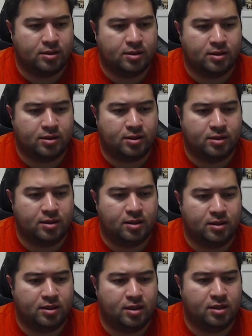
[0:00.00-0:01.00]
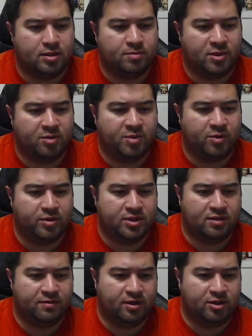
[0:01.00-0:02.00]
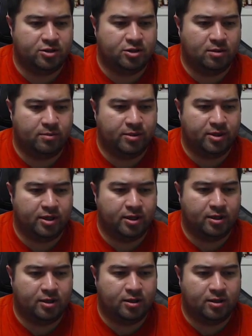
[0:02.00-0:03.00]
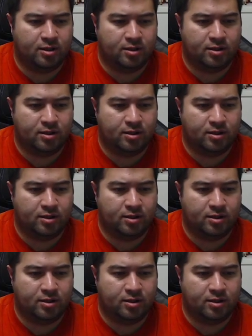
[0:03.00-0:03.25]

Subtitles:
I think that might be what's giving us trouble here. Shall